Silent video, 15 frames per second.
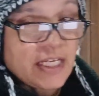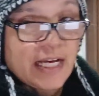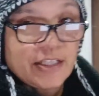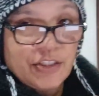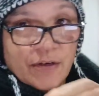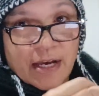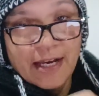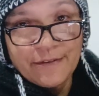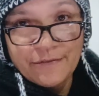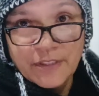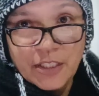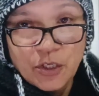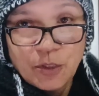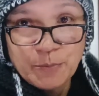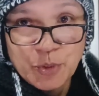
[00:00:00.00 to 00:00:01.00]
Now you have
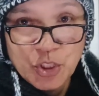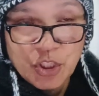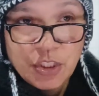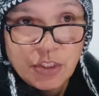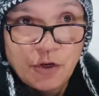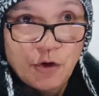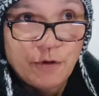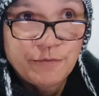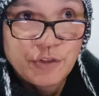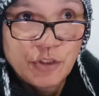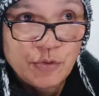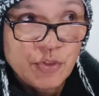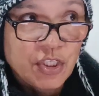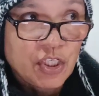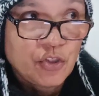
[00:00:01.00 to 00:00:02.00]
the option of
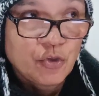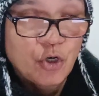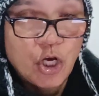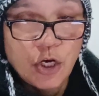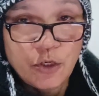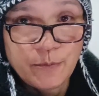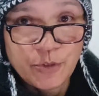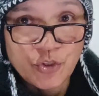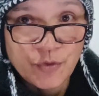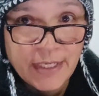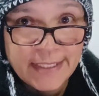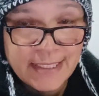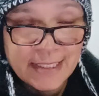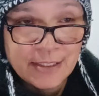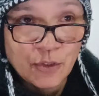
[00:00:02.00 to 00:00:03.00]
using your home
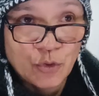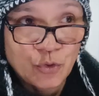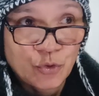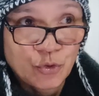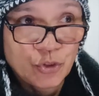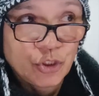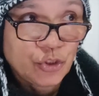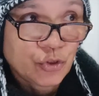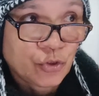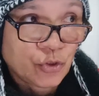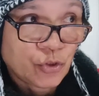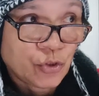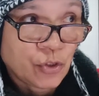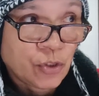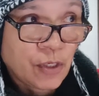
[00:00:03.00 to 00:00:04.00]
address or
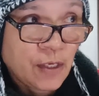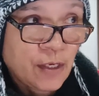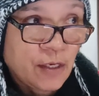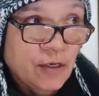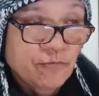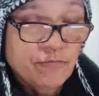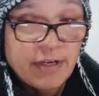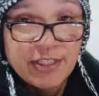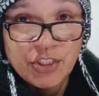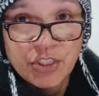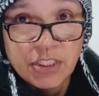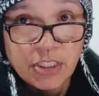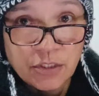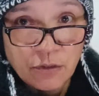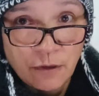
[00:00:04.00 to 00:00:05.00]
your
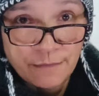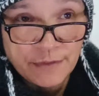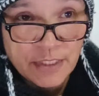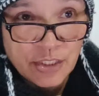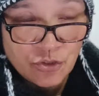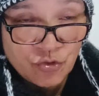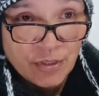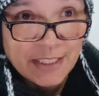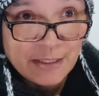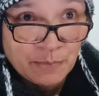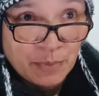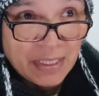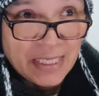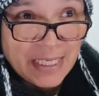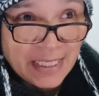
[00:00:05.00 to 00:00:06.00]
registered office address
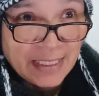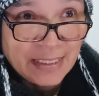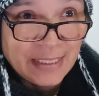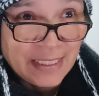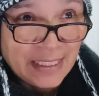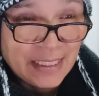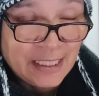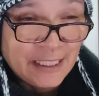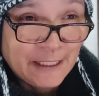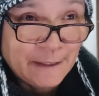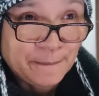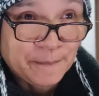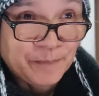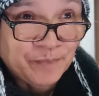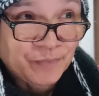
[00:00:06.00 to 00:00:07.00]
being the